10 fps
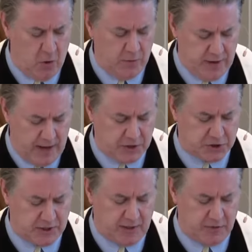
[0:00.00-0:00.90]
own
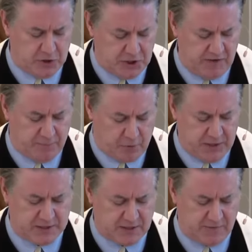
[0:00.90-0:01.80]
nation and the chief
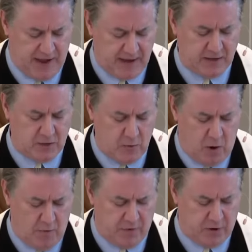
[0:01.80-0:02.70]
priests have handed
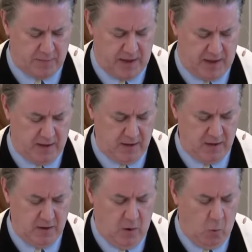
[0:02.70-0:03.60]
you over to me.
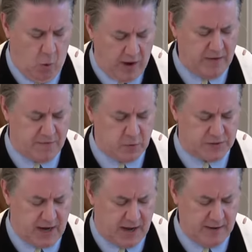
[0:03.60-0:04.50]
What have you
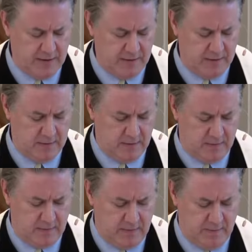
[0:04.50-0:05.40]
done?"
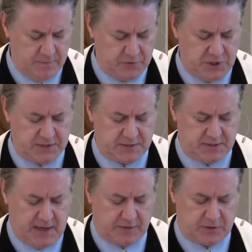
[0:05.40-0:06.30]

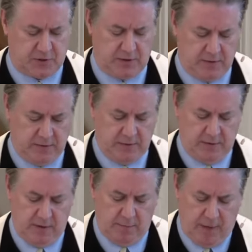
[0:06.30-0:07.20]
Jesus answered,
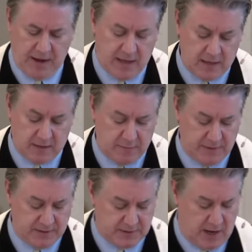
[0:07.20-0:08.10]
"My kingdom
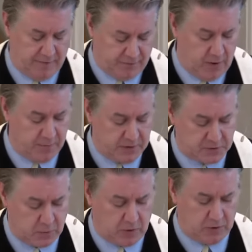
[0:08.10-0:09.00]
is not from
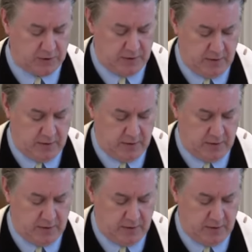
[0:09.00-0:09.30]
this world.